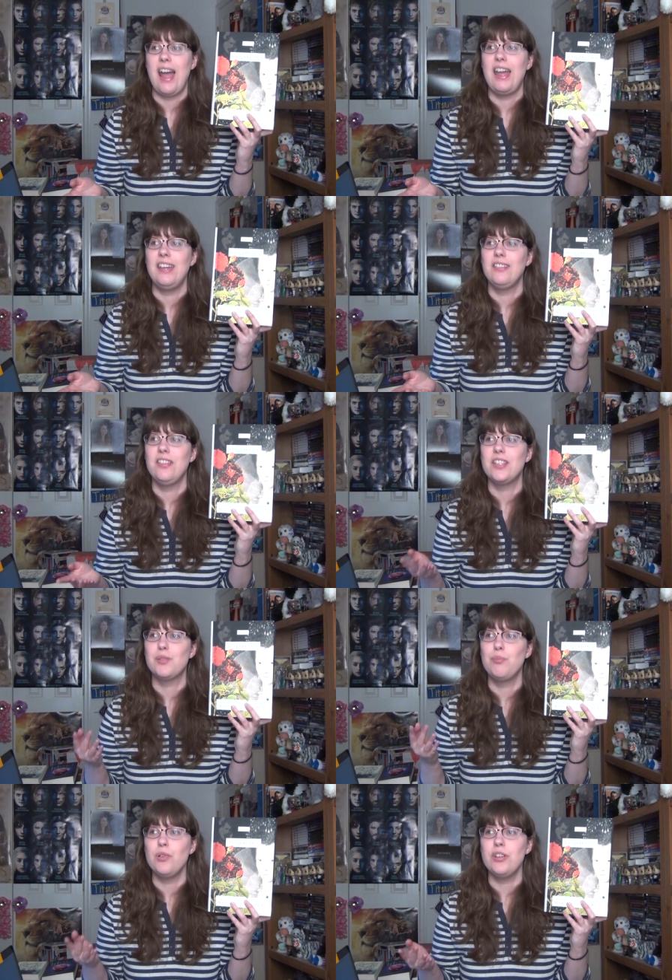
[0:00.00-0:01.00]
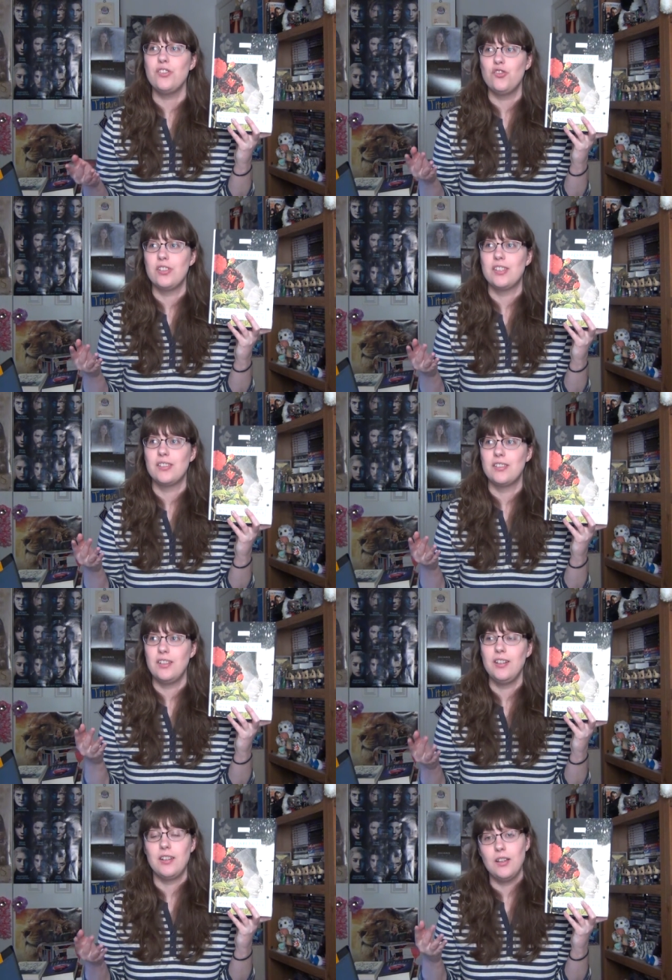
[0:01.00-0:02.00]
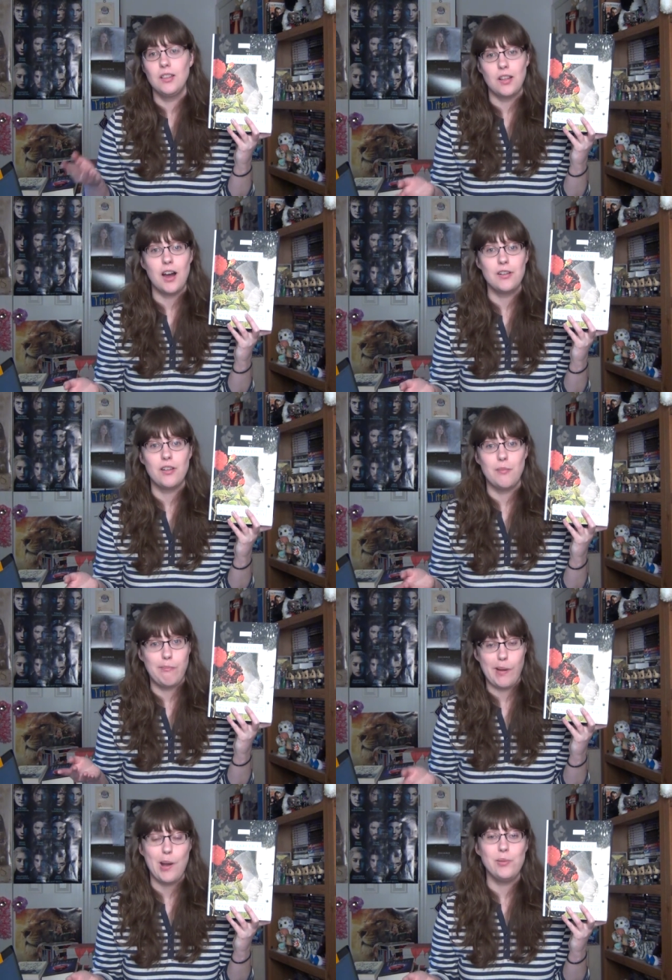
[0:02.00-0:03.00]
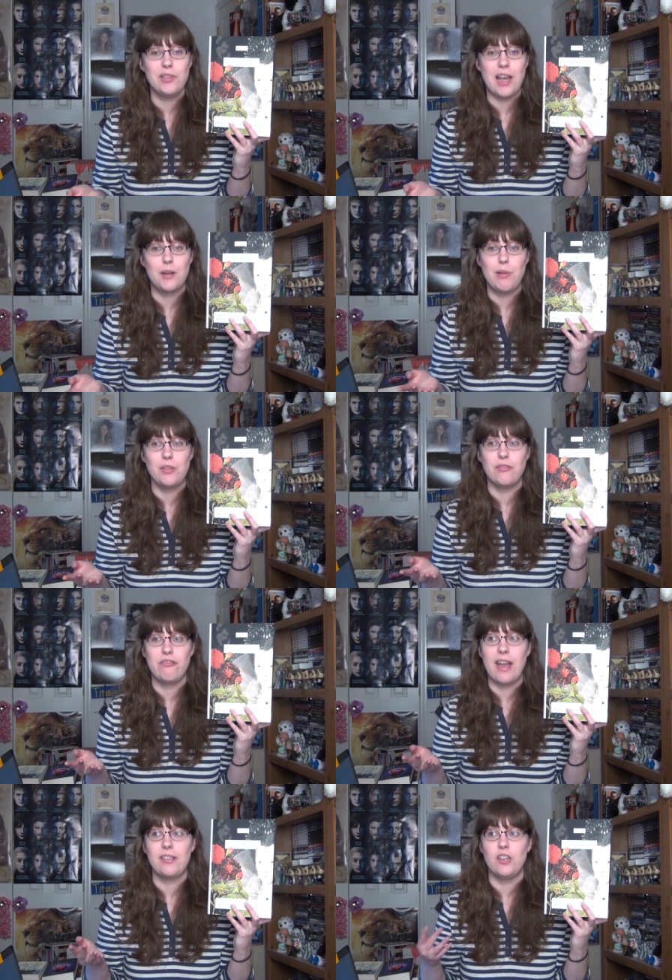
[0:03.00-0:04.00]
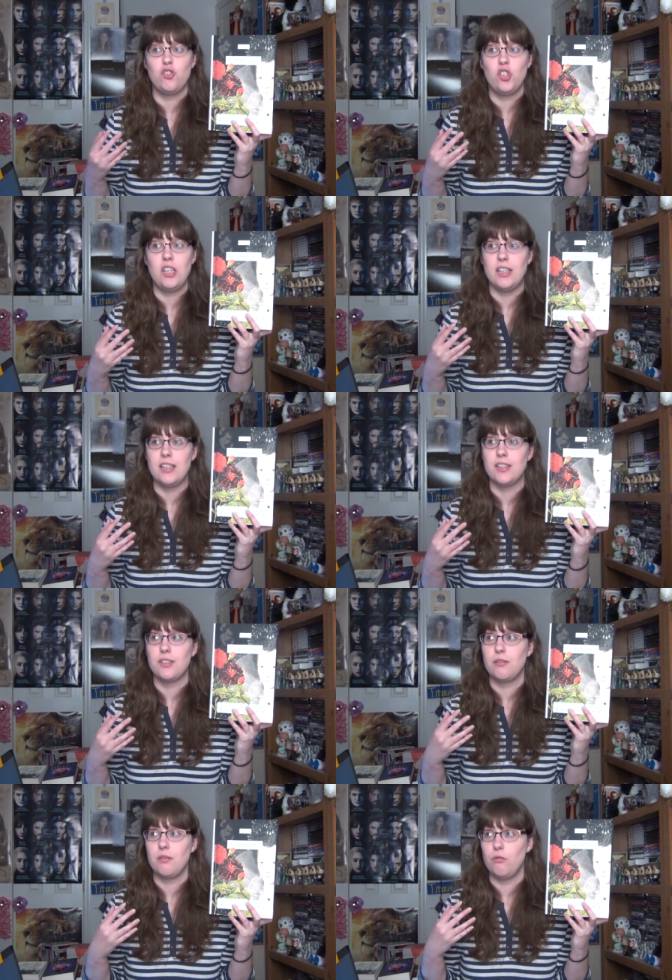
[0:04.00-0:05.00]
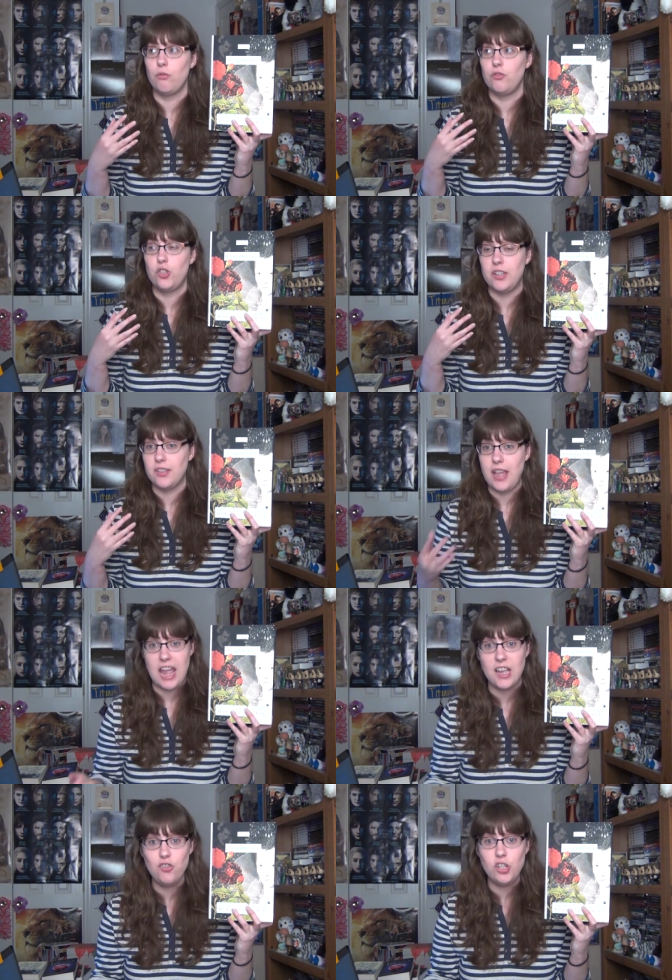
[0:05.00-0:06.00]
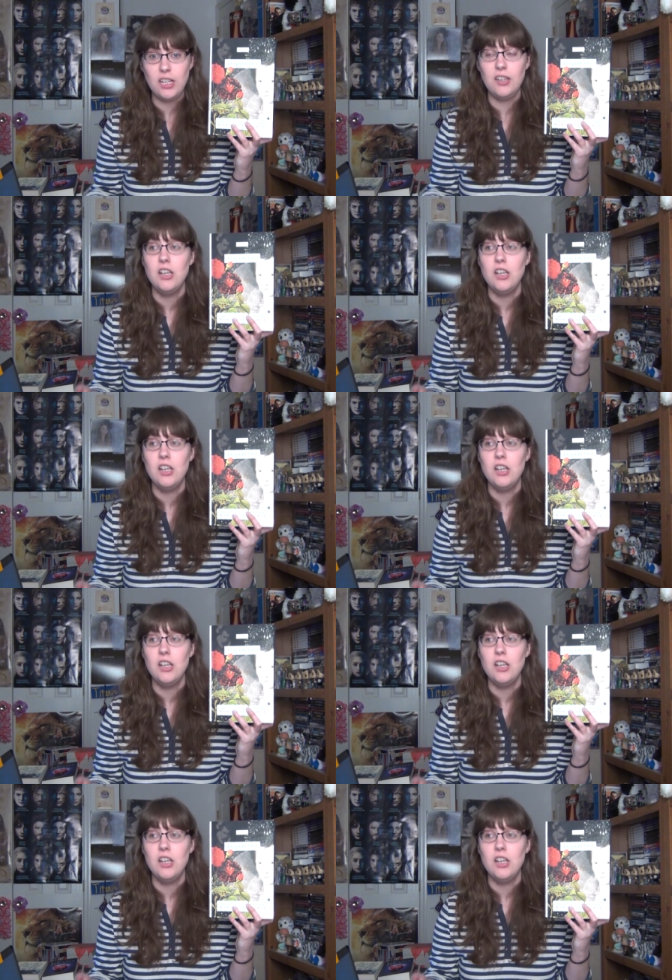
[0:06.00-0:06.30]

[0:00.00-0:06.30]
and this book is just dealing a lot about that, about the fact that she is she is aging,